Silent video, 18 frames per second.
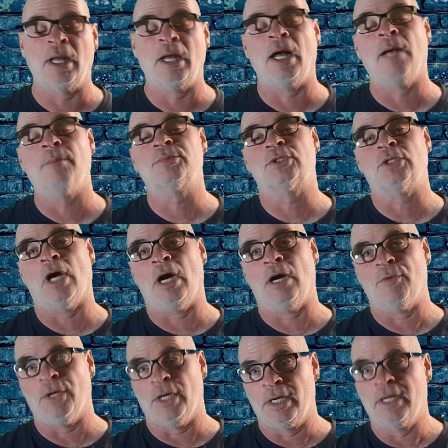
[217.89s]
I'm
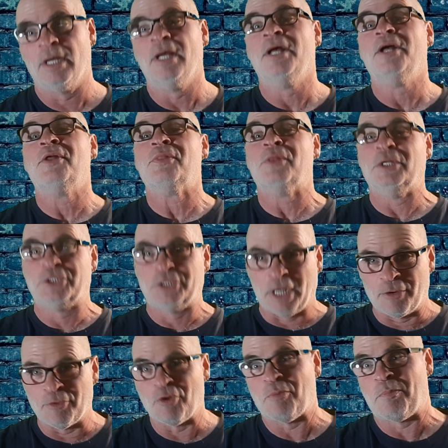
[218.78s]
sorry, the
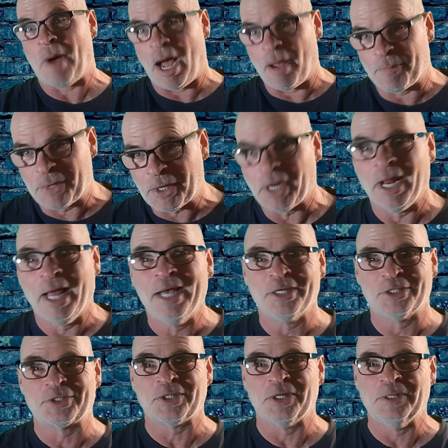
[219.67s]
general
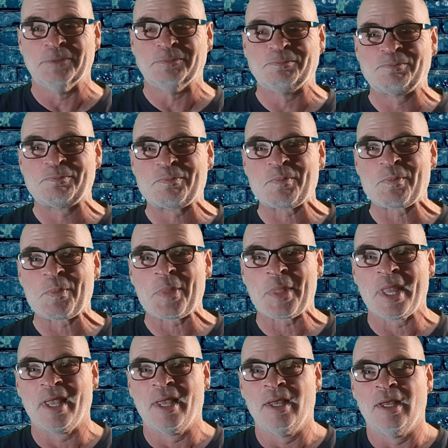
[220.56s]
population
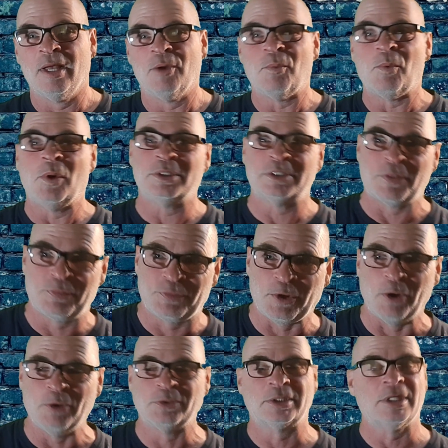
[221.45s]
was at
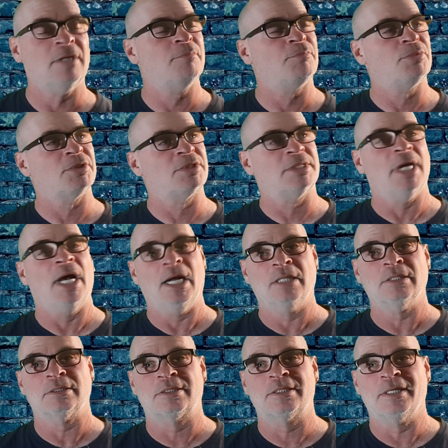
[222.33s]

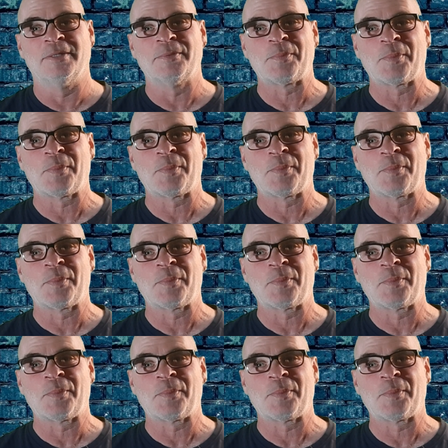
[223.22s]
13%,